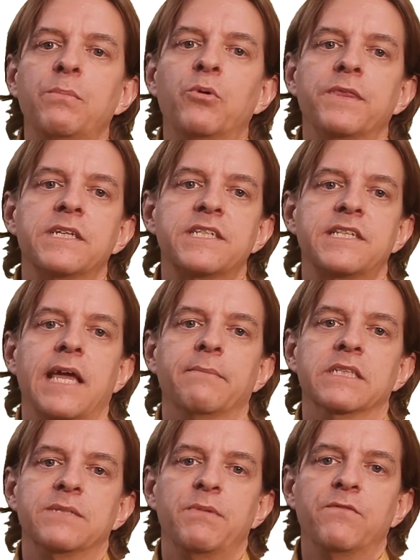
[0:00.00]
put the
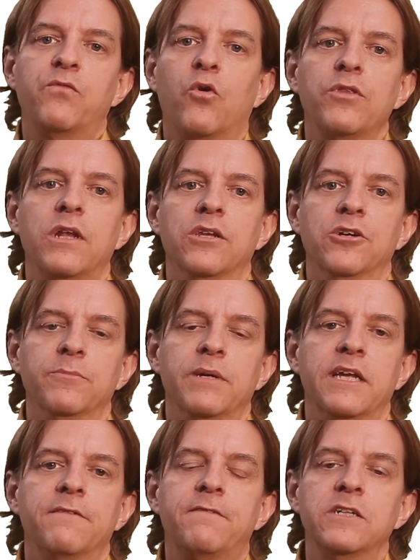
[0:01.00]
statements before the loop
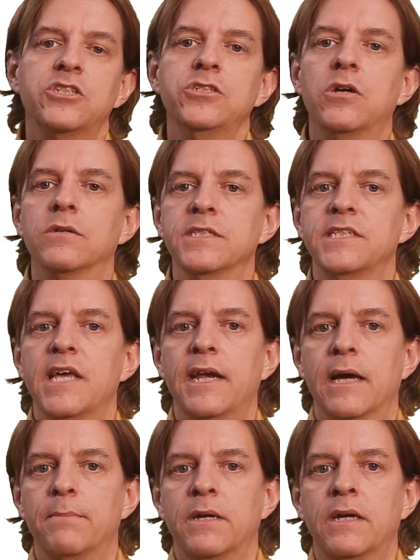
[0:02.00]
in a function called
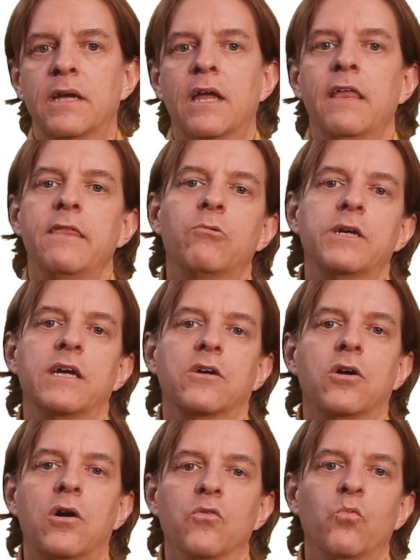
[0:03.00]
setup, they will get
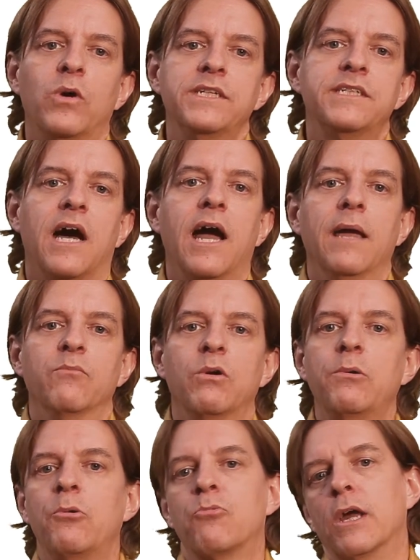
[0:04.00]
called one time
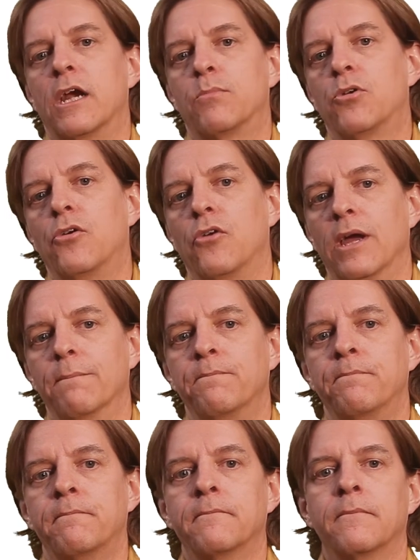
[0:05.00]
when we run our program.
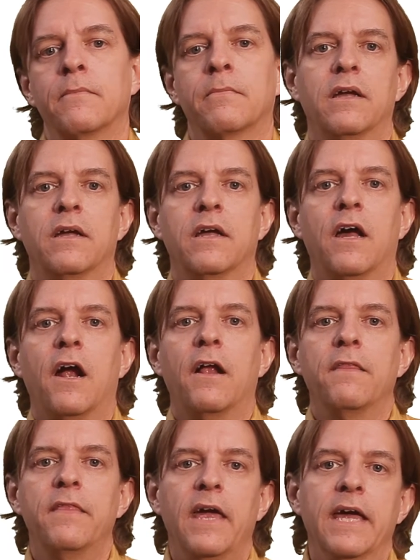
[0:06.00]

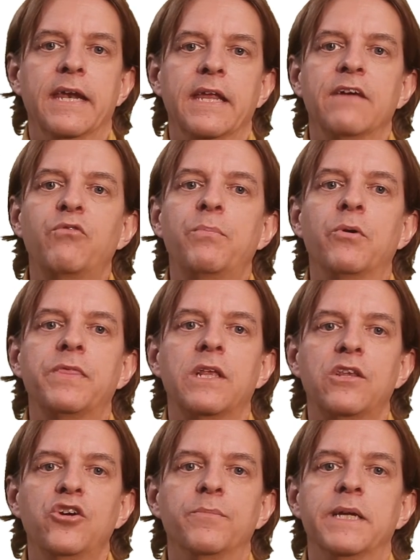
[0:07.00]
Then, if we put the
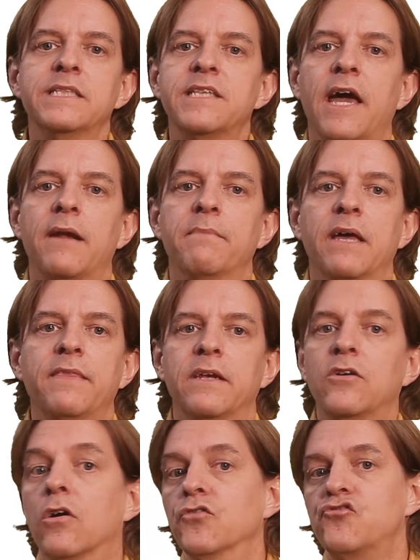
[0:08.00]
loop inside a
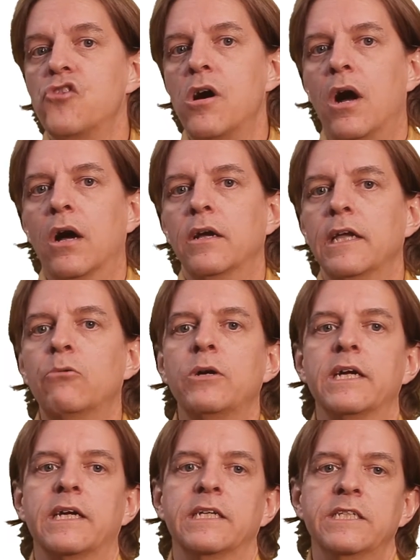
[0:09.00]
method called draw, it will
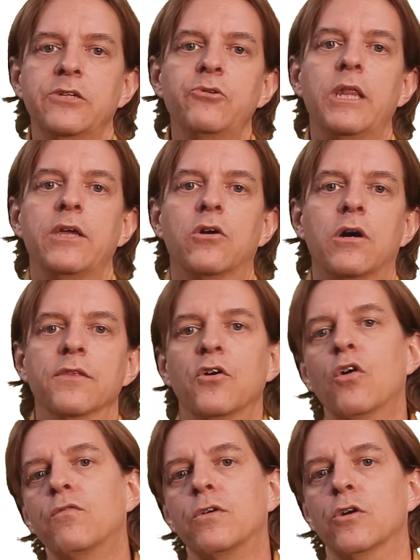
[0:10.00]
get continually called
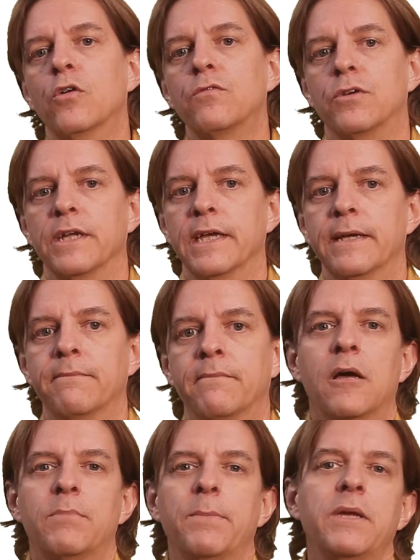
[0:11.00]
over and over again.
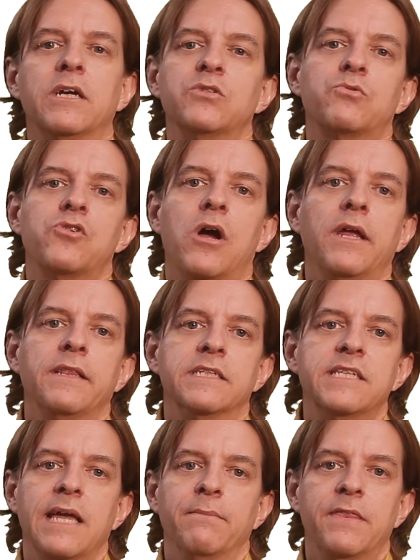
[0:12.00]
But because we're drawing the
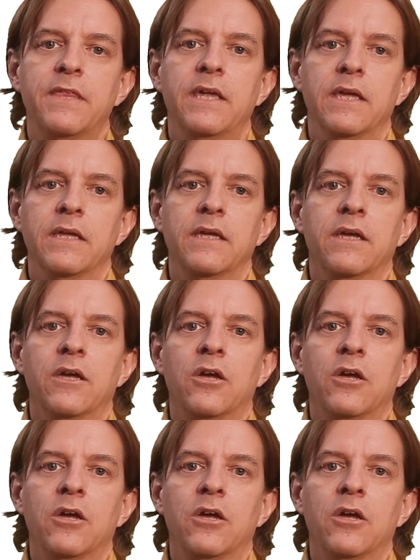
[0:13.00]
same thing